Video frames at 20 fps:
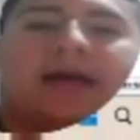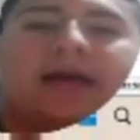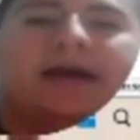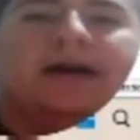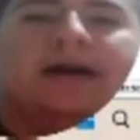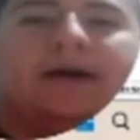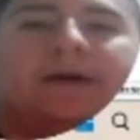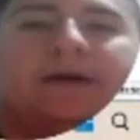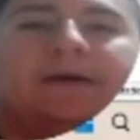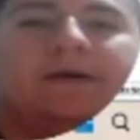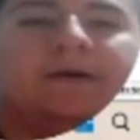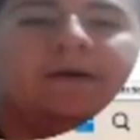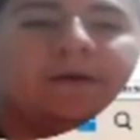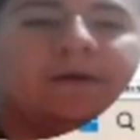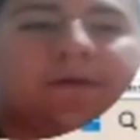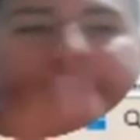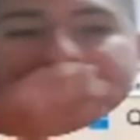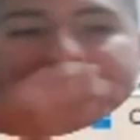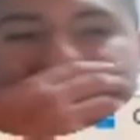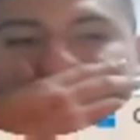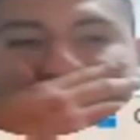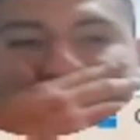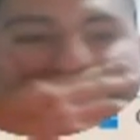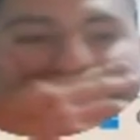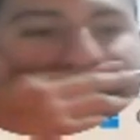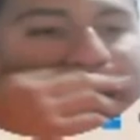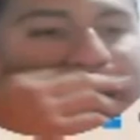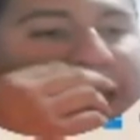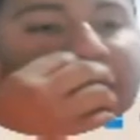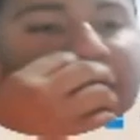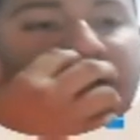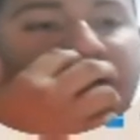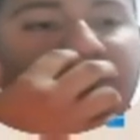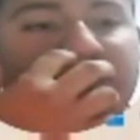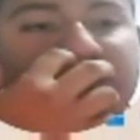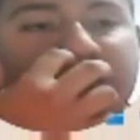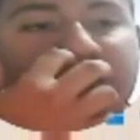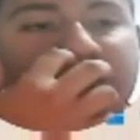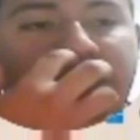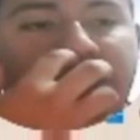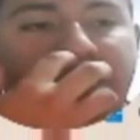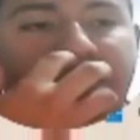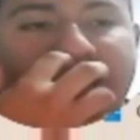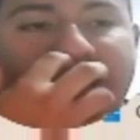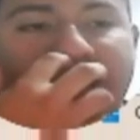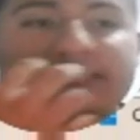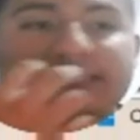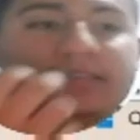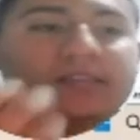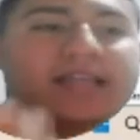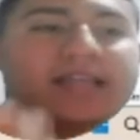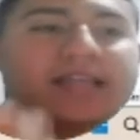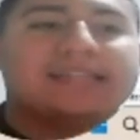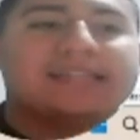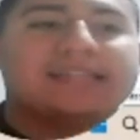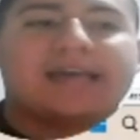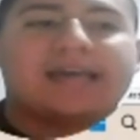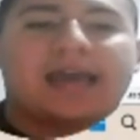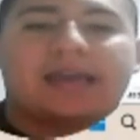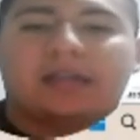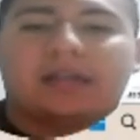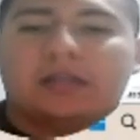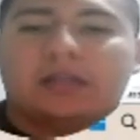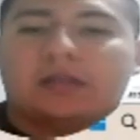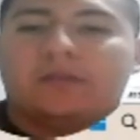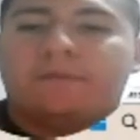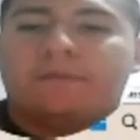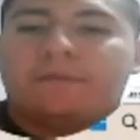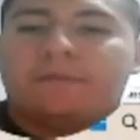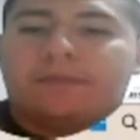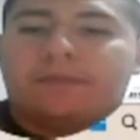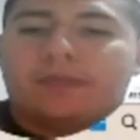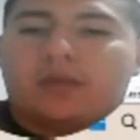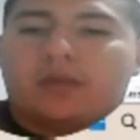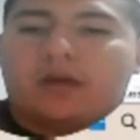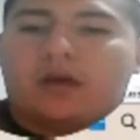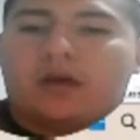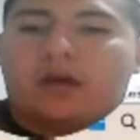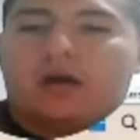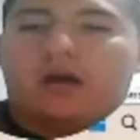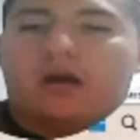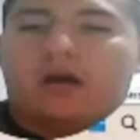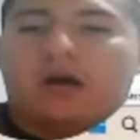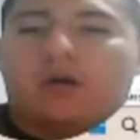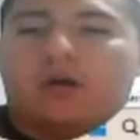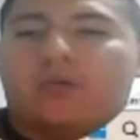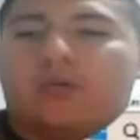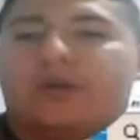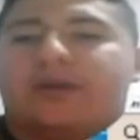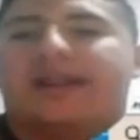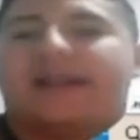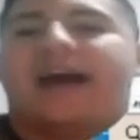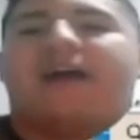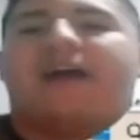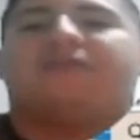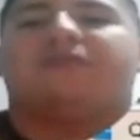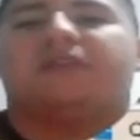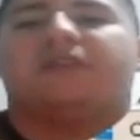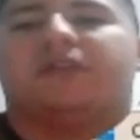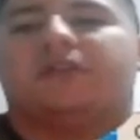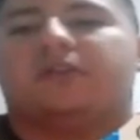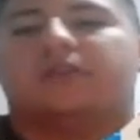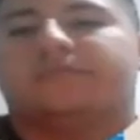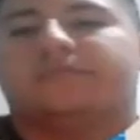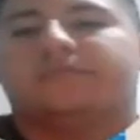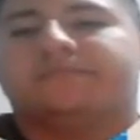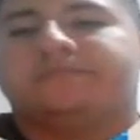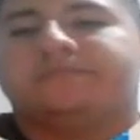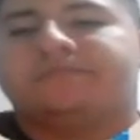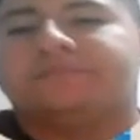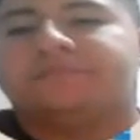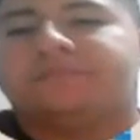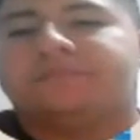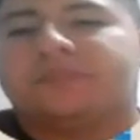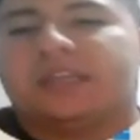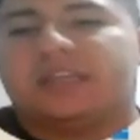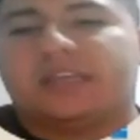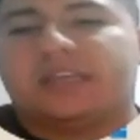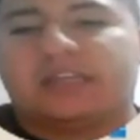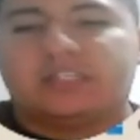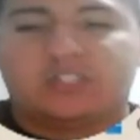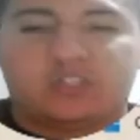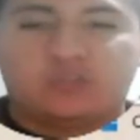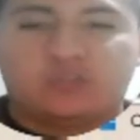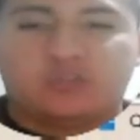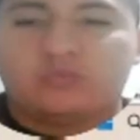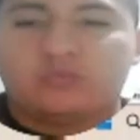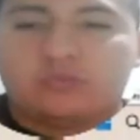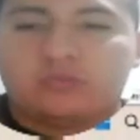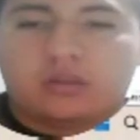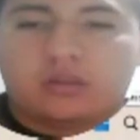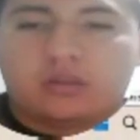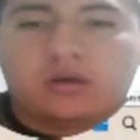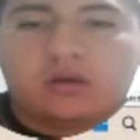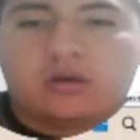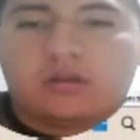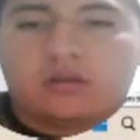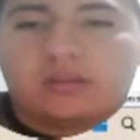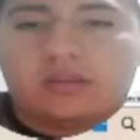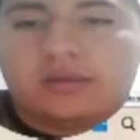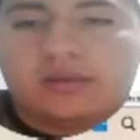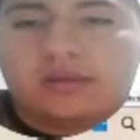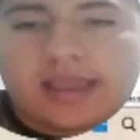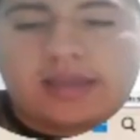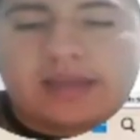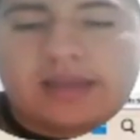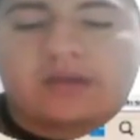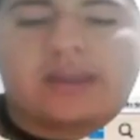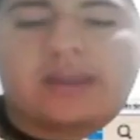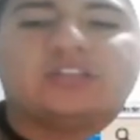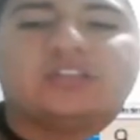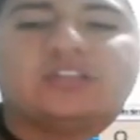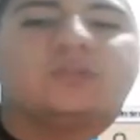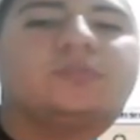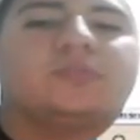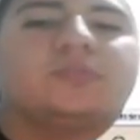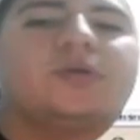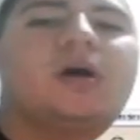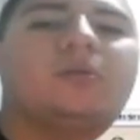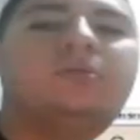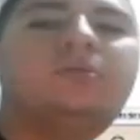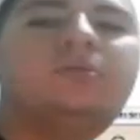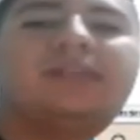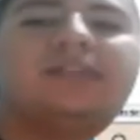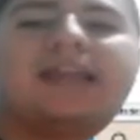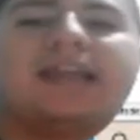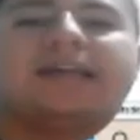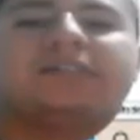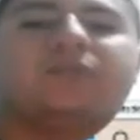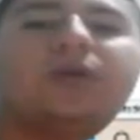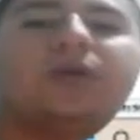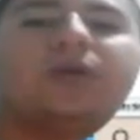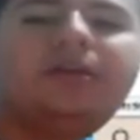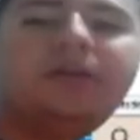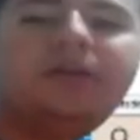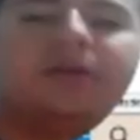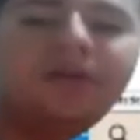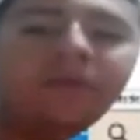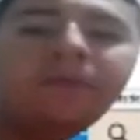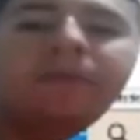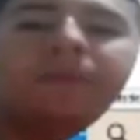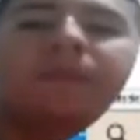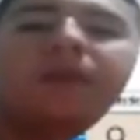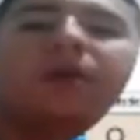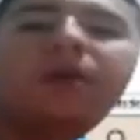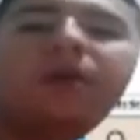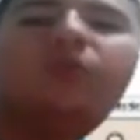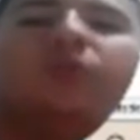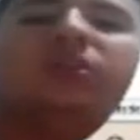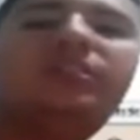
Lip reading: Um, and obviously, based on that title, we're gonna have the the issue, the educational problem selected right here, which